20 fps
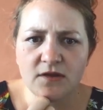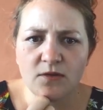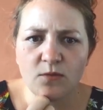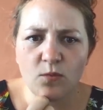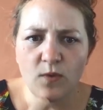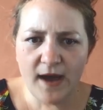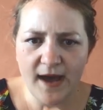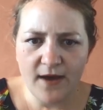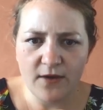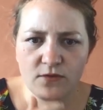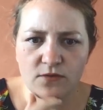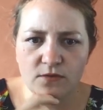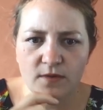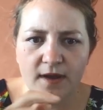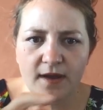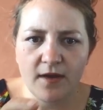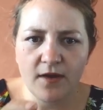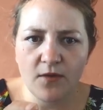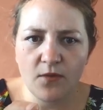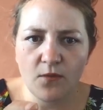Well,
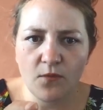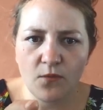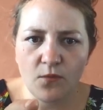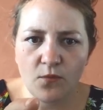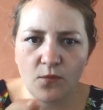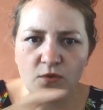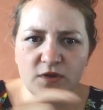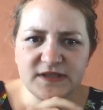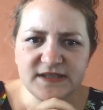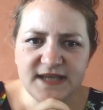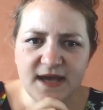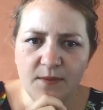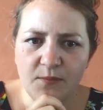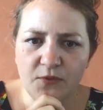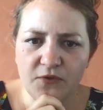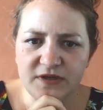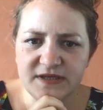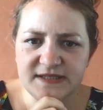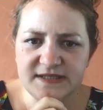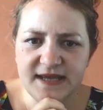what's that
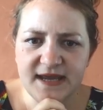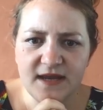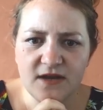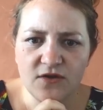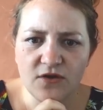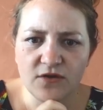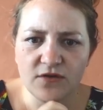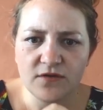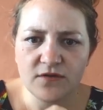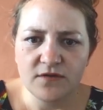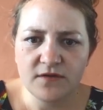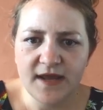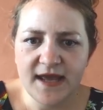boy sitting on?